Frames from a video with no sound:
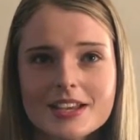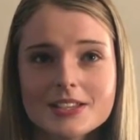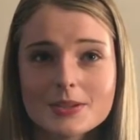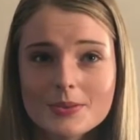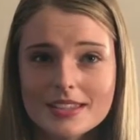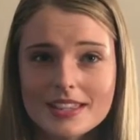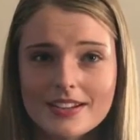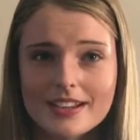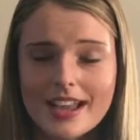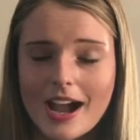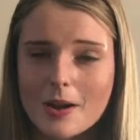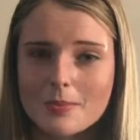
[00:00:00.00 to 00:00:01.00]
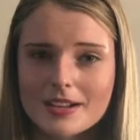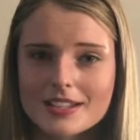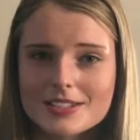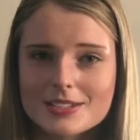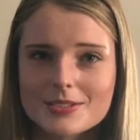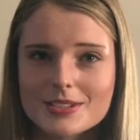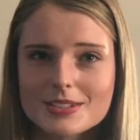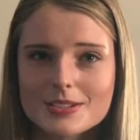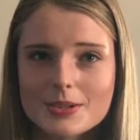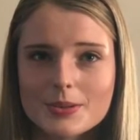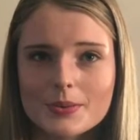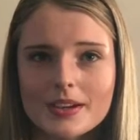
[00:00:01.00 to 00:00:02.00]
So in theory, our brains do this
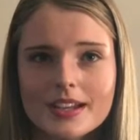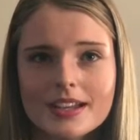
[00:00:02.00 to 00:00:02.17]
too.